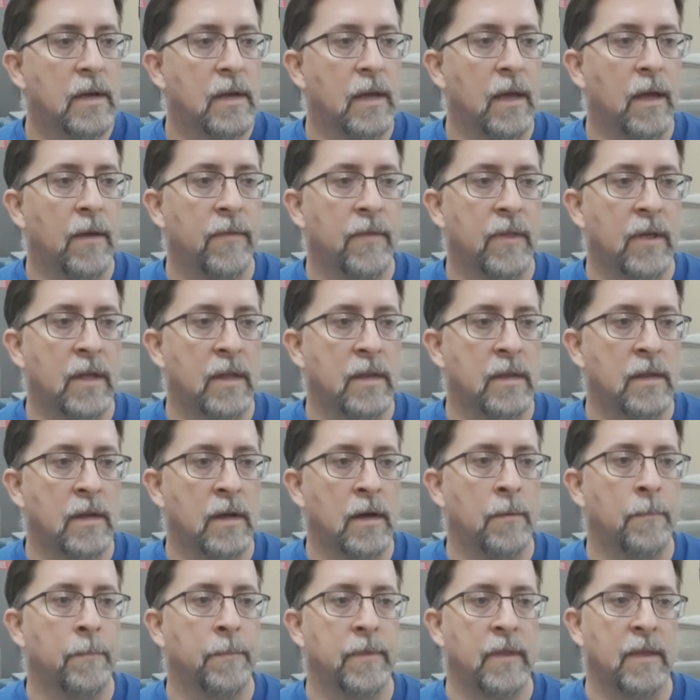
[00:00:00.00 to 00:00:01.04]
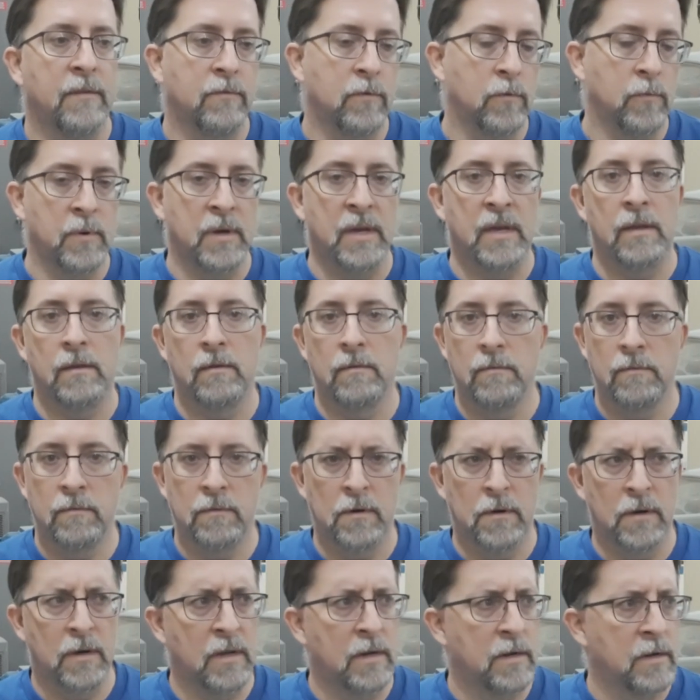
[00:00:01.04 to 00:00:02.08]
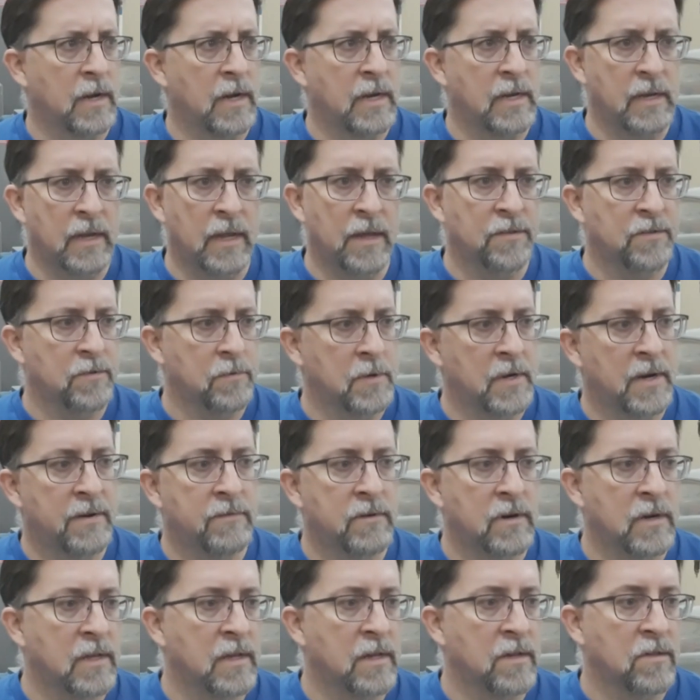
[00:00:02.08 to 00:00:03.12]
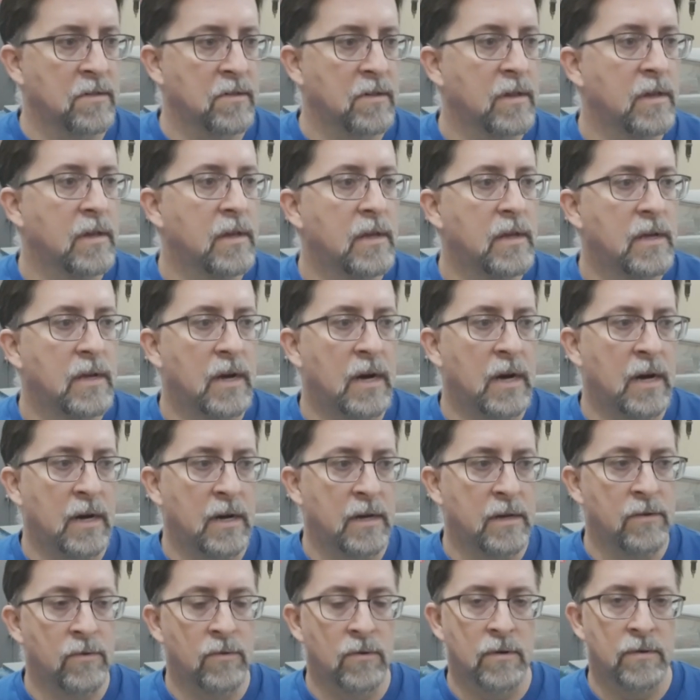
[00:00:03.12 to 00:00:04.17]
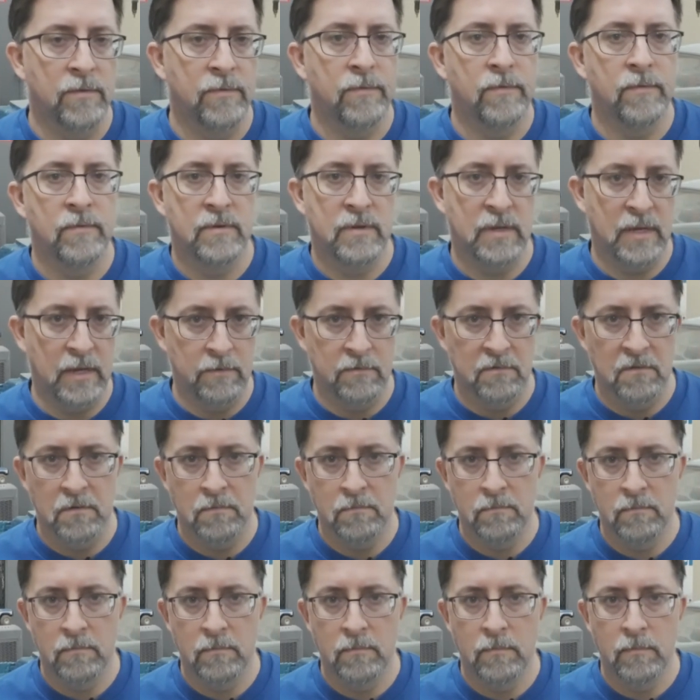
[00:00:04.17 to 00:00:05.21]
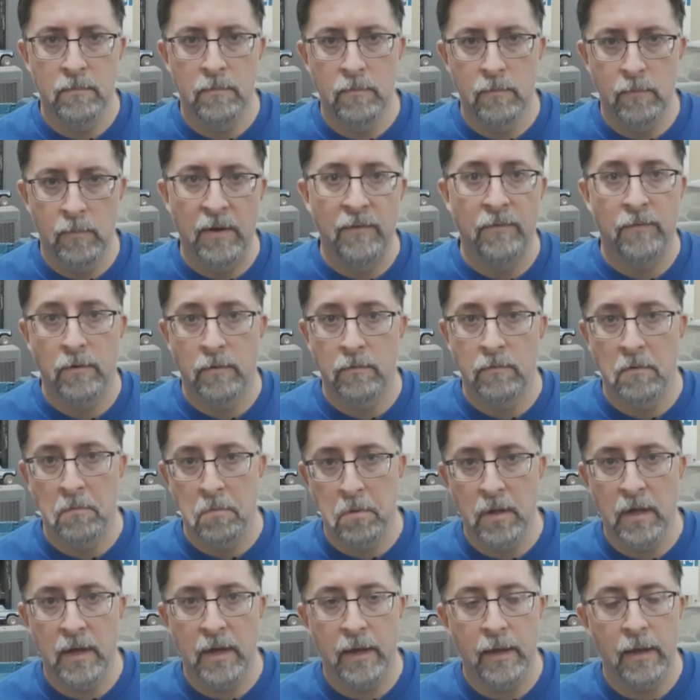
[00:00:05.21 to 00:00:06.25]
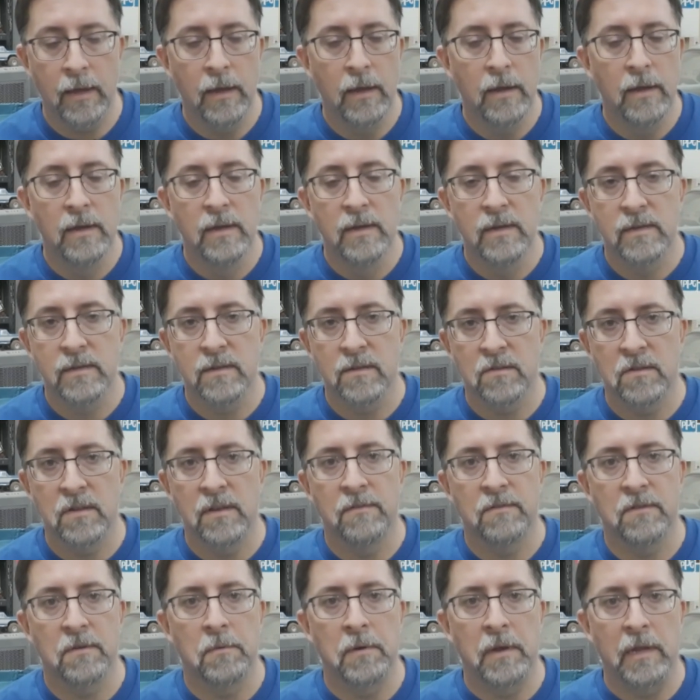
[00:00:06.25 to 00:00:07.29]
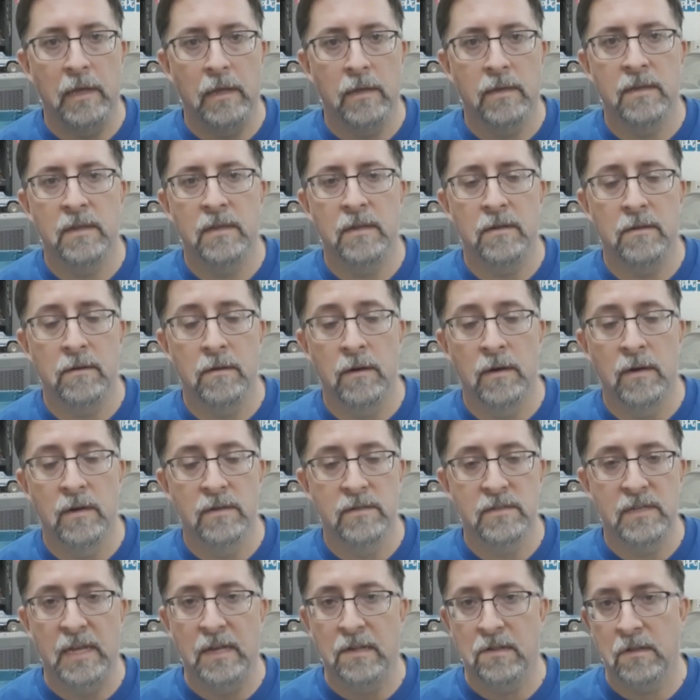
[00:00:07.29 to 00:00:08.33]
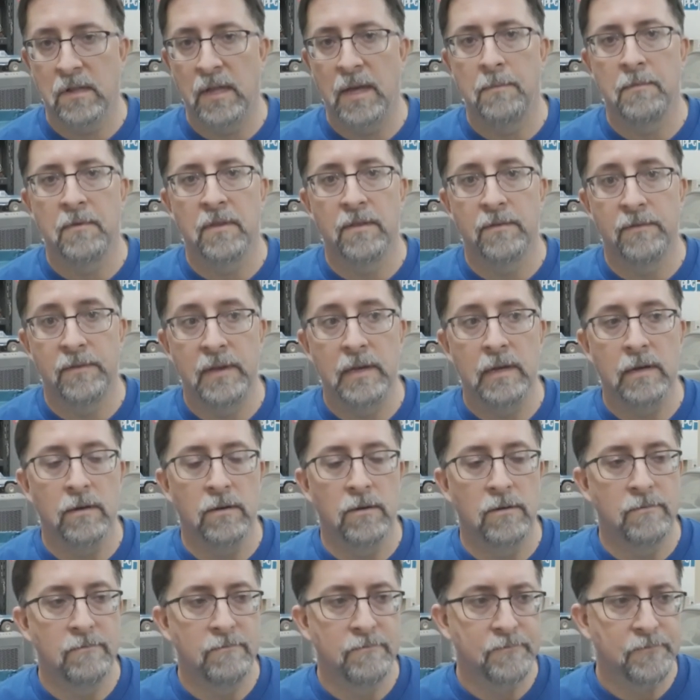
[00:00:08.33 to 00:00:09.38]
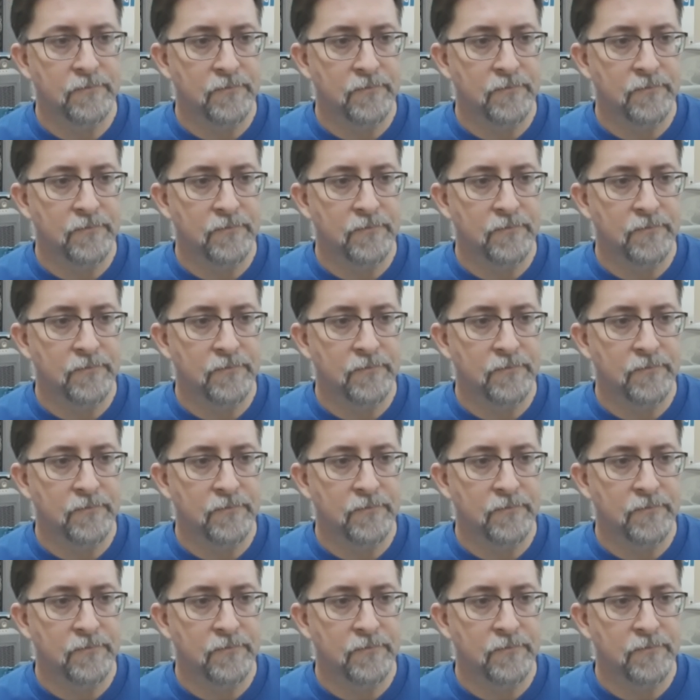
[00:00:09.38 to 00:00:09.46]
And then you have to wait 30 or 90 days or whatever it is in order to wait for a reply to see if somebody stakes claim to the vehicle.